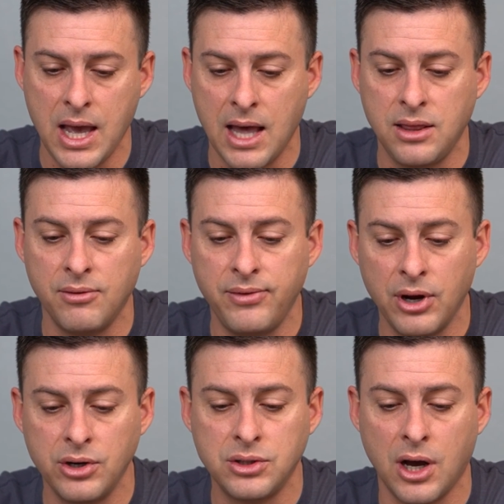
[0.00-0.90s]
At the
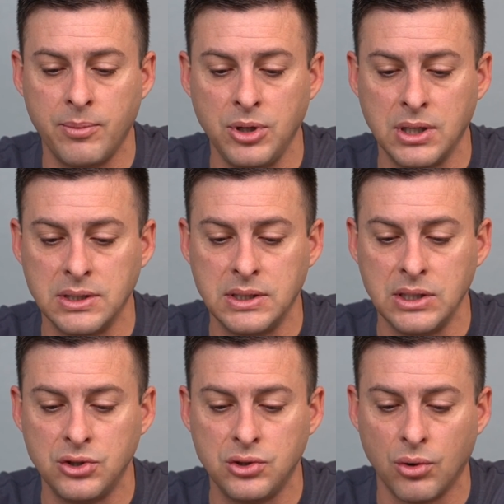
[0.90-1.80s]
very top, you can
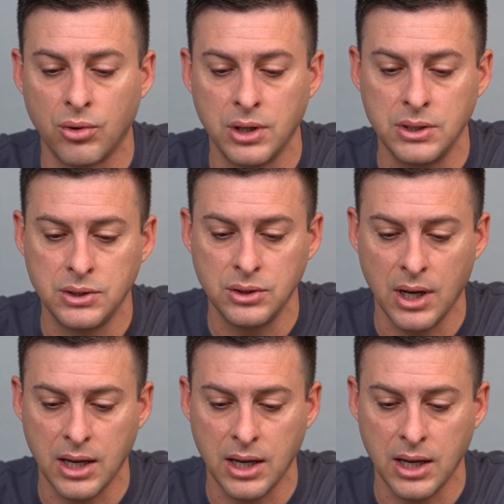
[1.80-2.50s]
see stories.